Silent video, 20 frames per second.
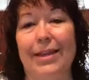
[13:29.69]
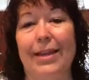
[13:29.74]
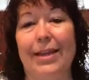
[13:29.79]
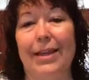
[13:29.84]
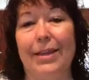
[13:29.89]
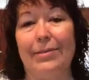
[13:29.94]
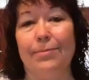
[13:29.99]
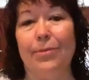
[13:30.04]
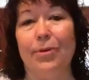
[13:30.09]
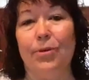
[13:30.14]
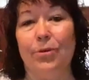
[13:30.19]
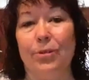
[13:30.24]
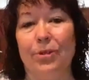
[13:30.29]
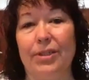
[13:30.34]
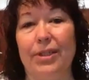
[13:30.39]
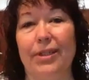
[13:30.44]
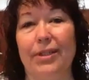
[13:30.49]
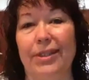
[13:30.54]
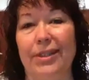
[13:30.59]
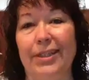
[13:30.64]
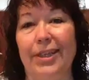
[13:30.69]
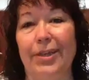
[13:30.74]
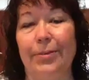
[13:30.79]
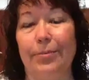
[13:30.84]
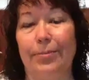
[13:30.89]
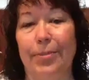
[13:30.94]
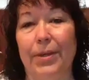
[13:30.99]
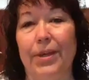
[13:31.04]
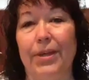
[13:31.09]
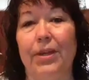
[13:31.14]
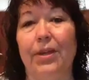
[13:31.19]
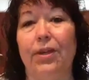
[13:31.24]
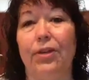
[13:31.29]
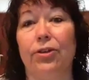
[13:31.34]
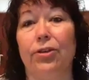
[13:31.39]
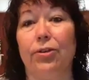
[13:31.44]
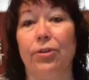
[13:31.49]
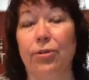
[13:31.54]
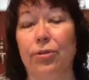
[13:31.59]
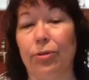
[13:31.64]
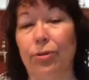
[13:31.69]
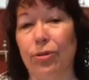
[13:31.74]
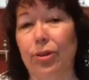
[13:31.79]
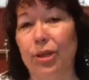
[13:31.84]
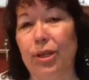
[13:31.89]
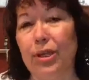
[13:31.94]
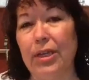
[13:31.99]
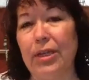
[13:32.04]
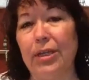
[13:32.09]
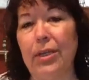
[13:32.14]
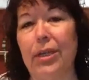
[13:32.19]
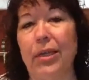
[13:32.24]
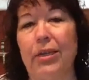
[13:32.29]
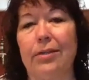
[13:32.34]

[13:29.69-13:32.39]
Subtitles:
and most likely a bit unearthing